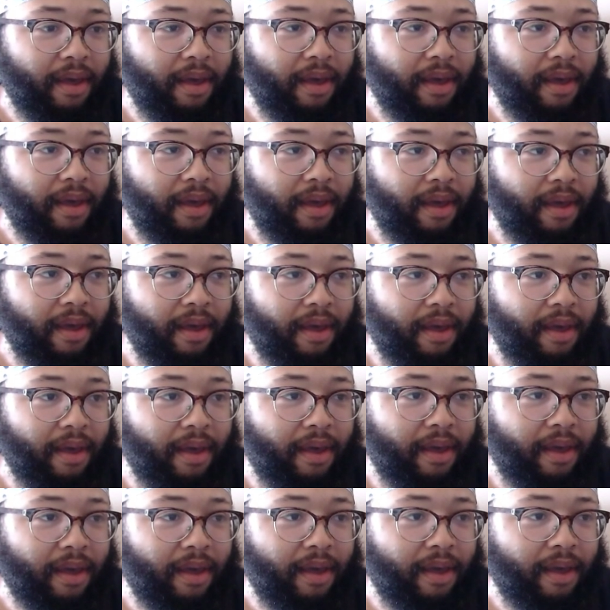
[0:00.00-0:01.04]

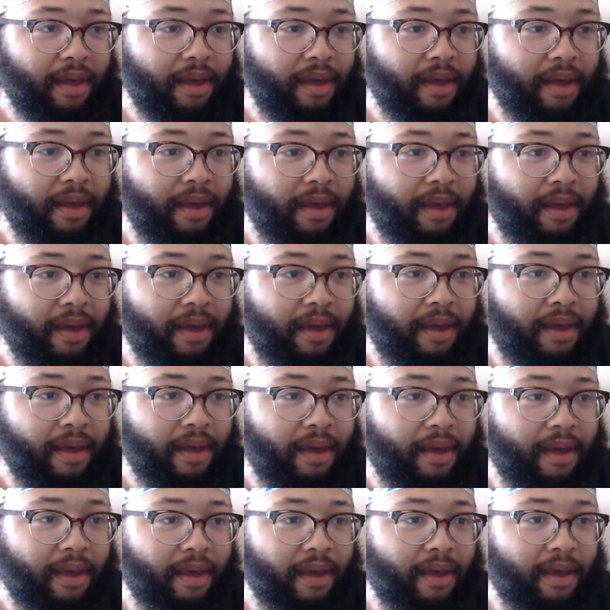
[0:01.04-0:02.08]

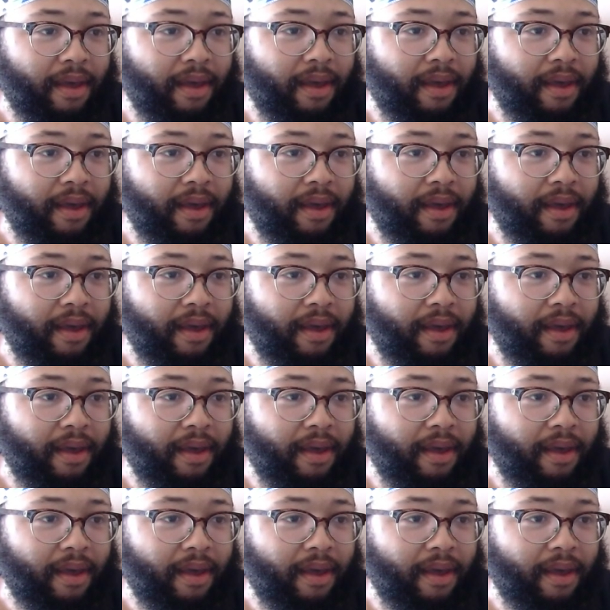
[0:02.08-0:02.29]
[no speech]